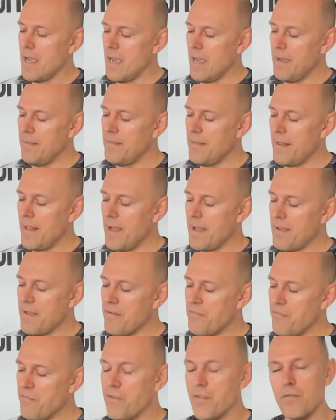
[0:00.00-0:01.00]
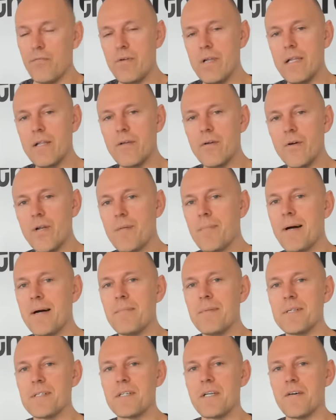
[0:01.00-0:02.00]
And then I feel really good about
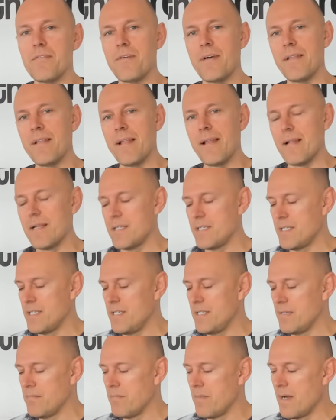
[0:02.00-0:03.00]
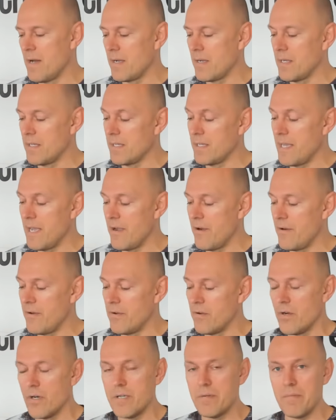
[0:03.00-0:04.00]
myself, and then I see the market
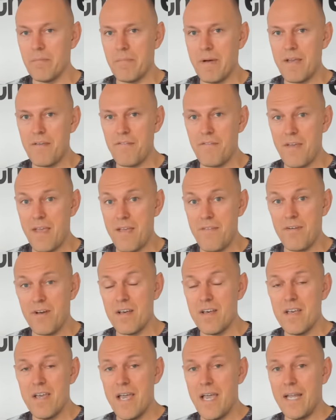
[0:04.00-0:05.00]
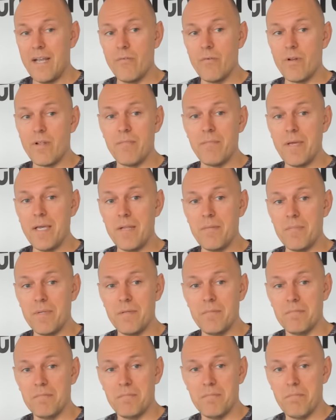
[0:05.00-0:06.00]
carrying on in my favor, and it would have made me
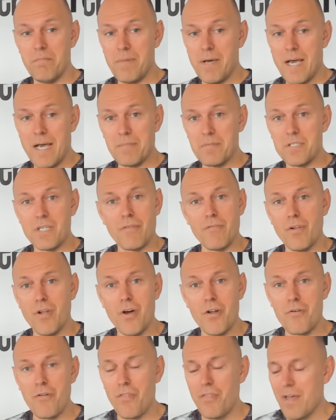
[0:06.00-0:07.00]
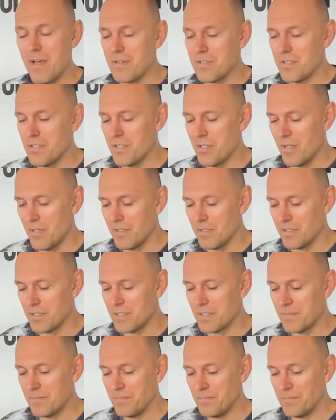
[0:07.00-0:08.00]
perhaps several hundred thousand dollars.